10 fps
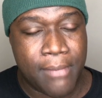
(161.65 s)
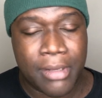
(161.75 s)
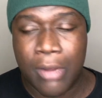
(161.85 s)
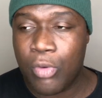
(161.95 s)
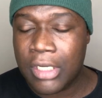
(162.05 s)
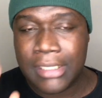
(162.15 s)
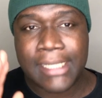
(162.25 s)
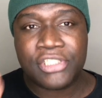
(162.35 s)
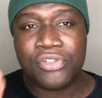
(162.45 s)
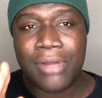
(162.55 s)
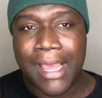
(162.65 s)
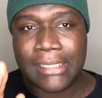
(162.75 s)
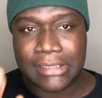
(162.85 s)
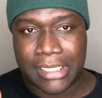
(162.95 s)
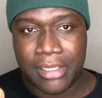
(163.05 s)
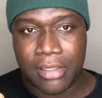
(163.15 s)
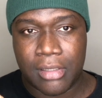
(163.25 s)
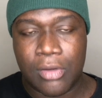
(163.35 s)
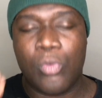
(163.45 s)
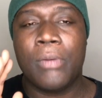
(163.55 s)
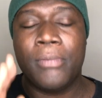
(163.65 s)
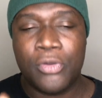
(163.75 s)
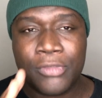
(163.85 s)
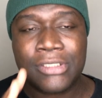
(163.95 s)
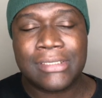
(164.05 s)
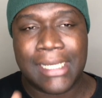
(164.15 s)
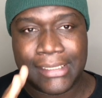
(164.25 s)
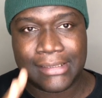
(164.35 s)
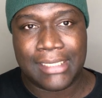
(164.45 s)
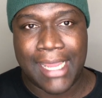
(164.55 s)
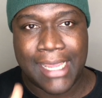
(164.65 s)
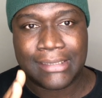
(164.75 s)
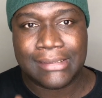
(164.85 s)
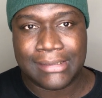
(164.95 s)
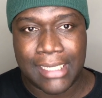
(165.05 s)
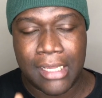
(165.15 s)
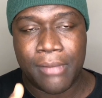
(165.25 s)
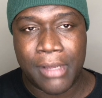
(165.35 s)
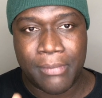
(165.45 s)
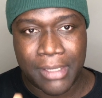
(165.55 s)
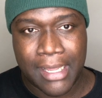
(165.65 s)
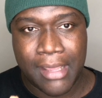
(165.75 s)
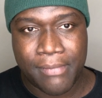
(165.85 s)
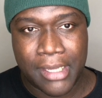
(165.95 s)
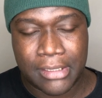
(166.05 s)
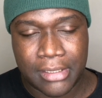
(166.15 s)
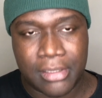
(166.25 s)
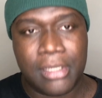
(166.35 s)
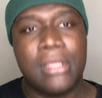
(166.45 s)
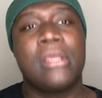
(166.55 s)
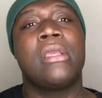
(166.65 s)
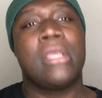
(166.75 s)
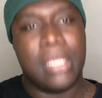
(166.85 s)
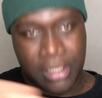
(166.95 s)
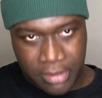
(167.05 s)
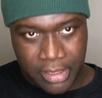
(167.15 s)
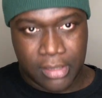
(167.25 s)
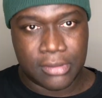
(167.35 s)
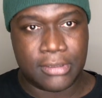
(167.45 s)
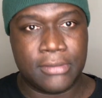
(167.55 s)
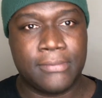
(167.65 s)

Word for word: But I want to let you guys hear what Boomer Esiason had to say about Mekhi Becton. Here it goes.